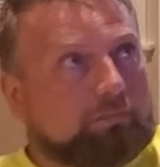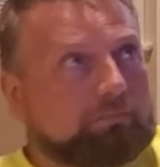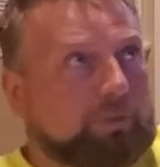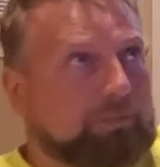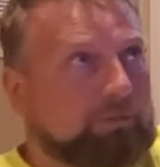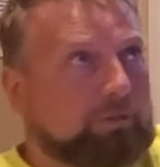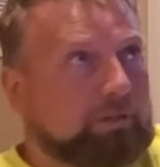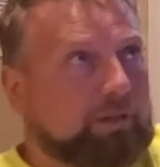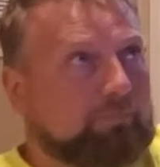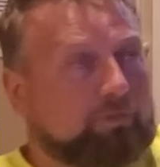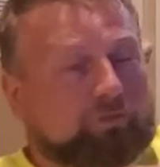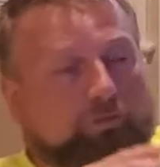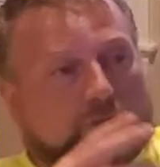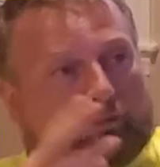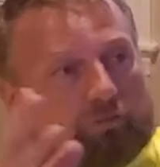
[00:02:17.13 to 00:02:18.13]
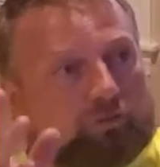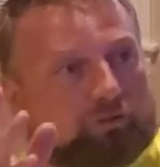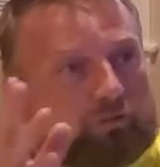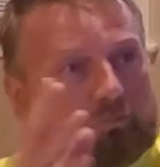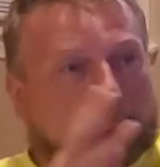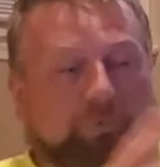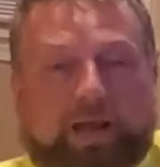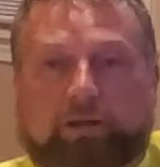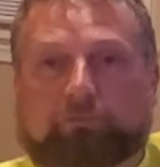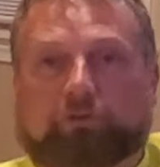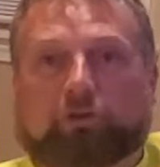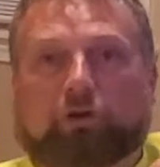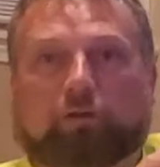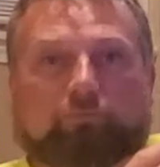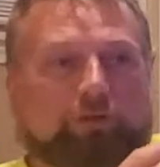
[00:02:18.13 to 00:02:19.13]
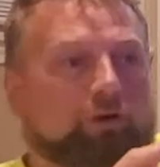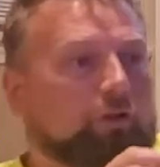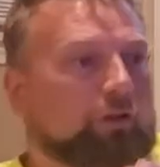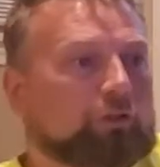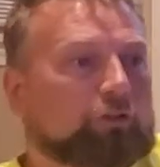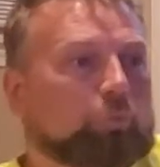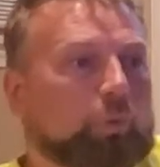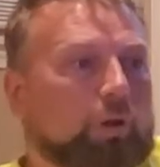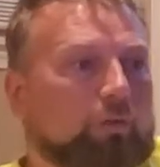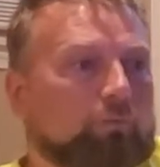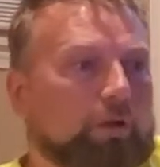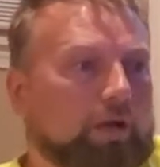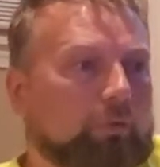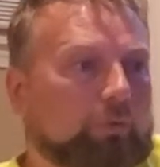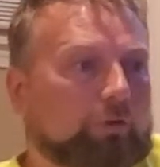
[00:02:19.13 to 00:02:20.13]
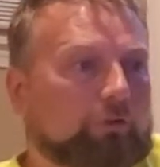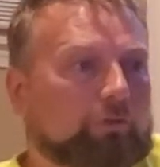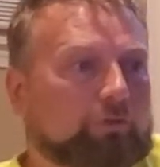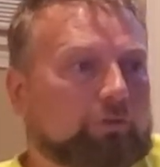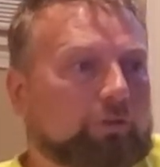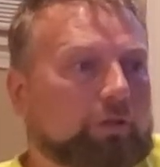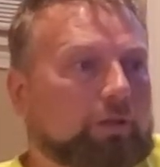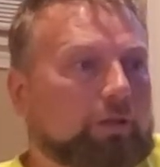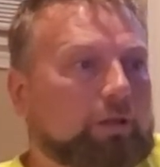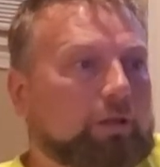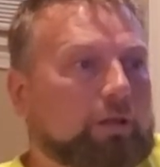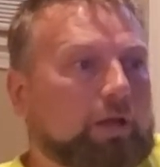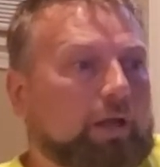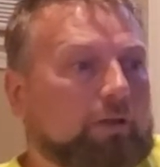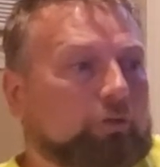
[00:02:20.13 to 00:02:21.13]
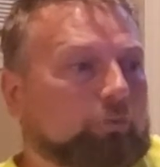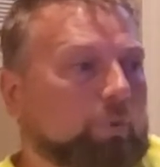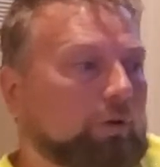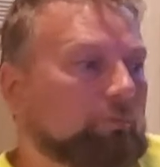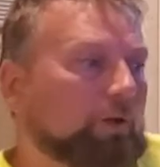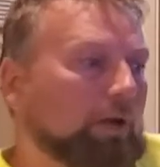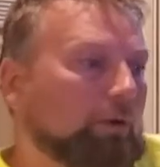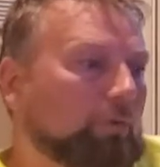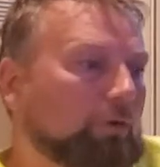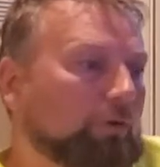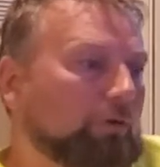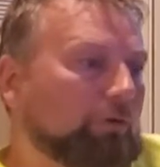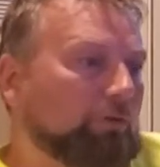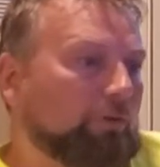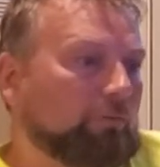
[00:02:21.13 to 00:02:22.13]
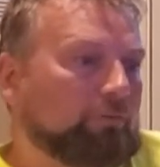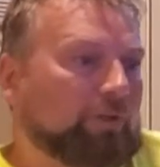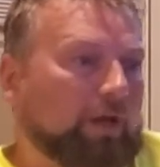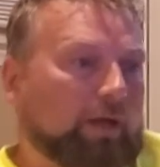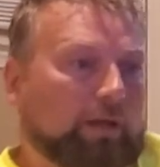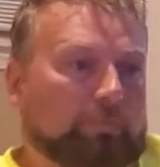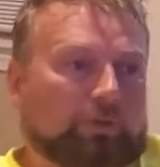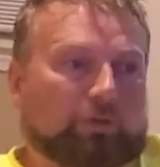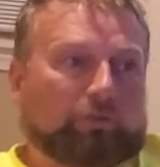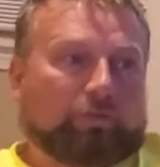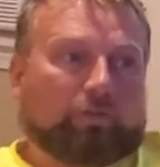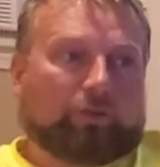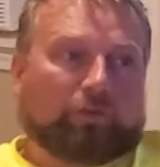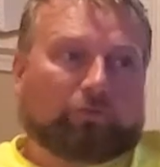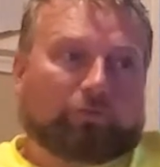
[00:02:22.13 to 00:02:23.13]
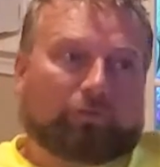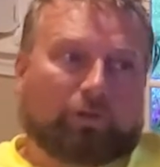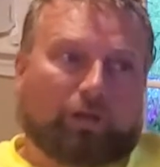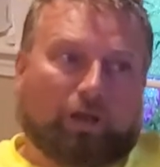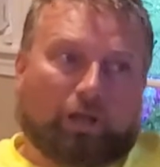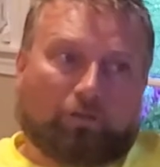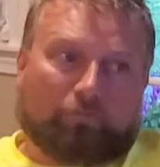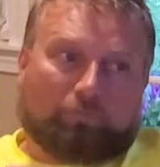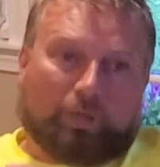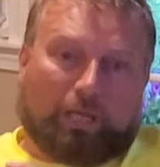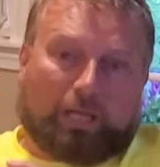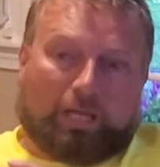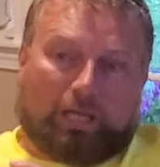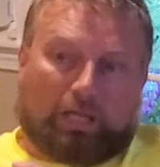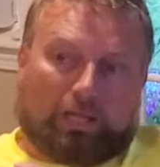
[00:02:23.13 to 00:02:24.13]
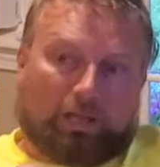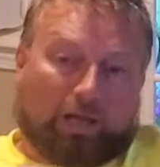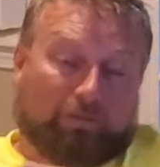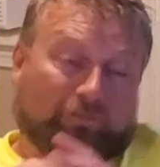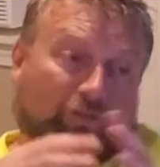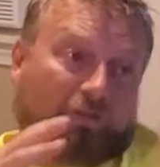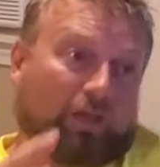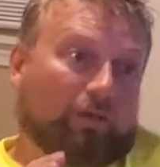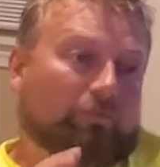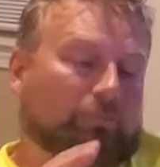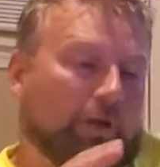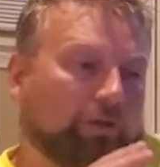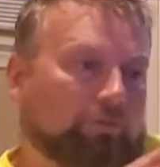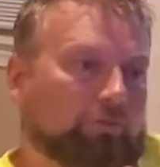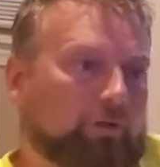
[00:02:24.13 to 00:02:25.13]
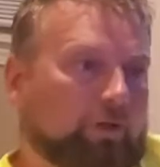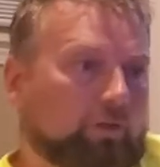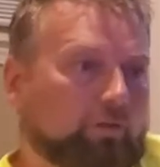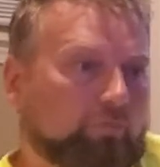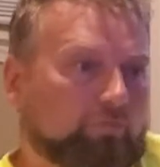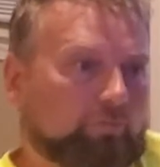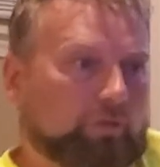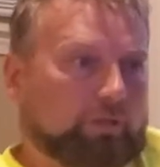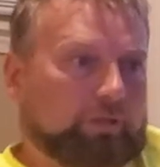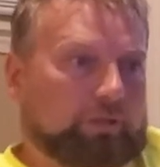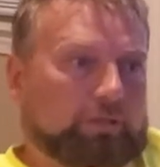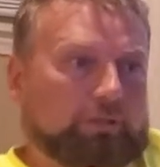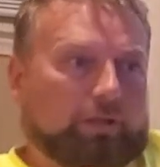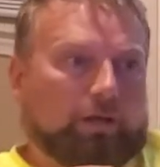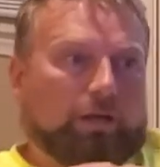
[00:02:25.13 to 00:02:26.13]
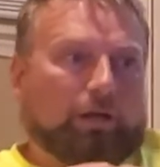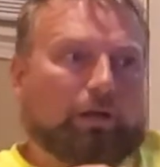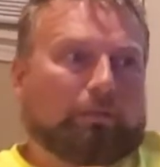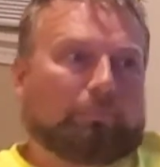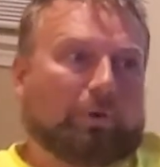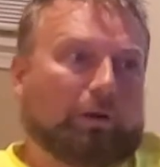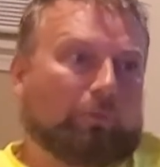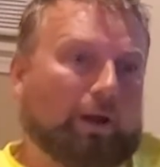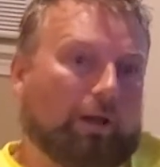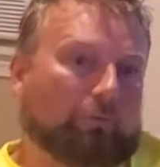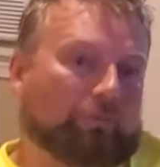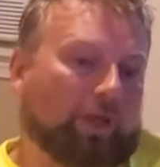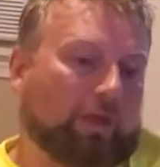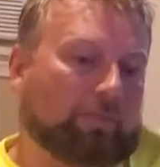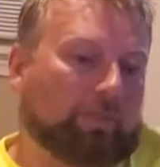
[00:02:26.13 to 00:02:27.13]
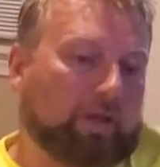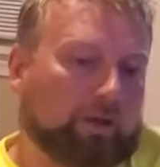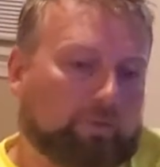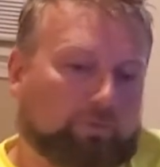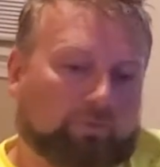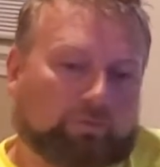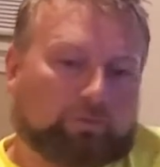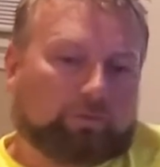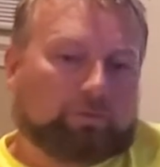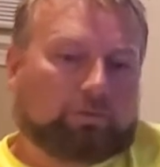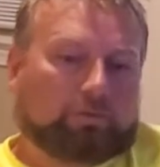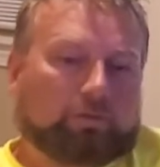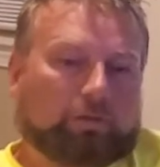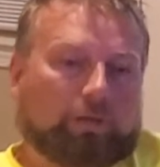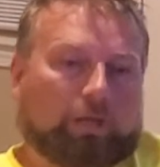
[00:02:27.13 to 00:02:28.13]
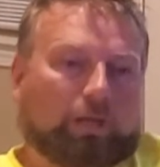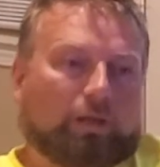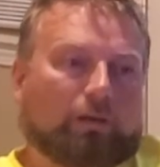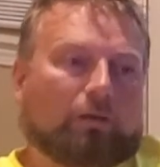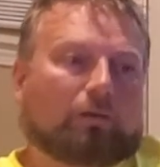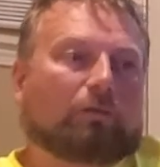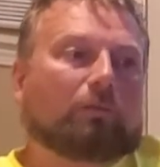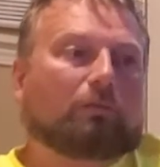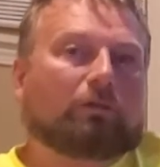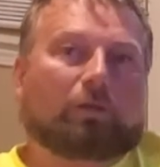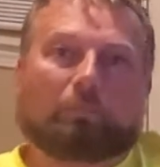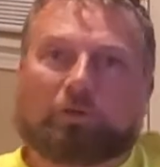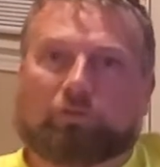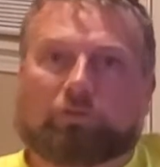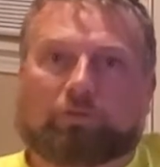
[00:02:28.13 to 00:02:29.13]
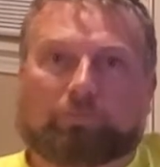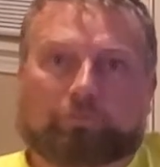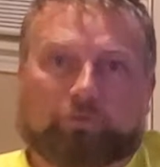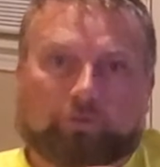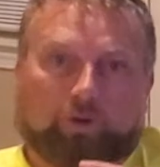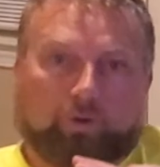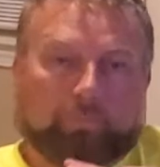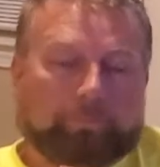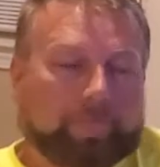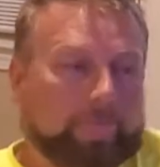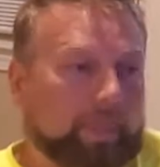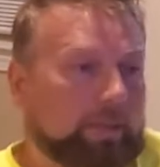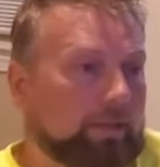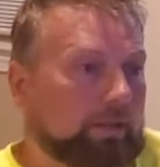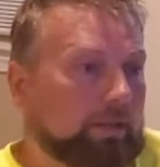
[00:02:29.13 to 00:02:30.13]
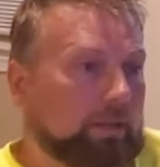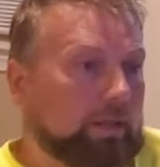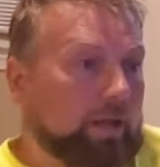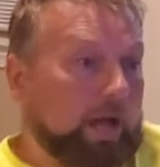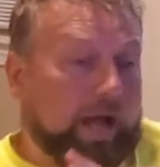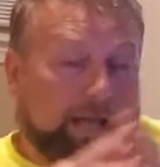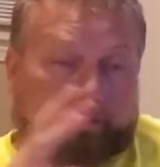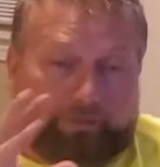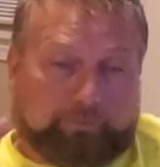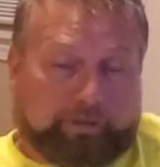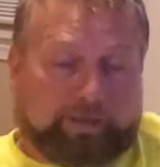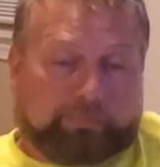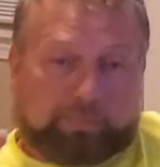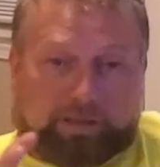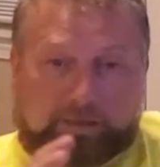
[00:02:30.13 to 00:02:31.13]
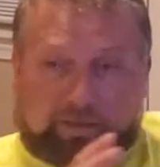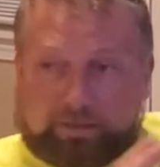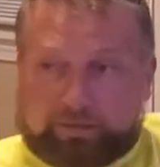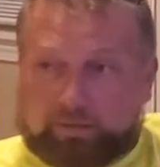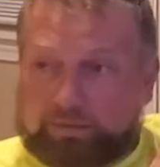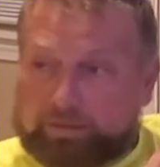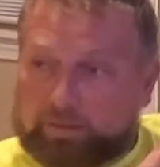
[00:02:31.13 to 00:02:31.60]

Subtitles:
maybe 11. So let's just round it off and call it 12 hours. I had 12 hours of time into this, and I've saved myself around 10,000 in commission. So highly recommend it.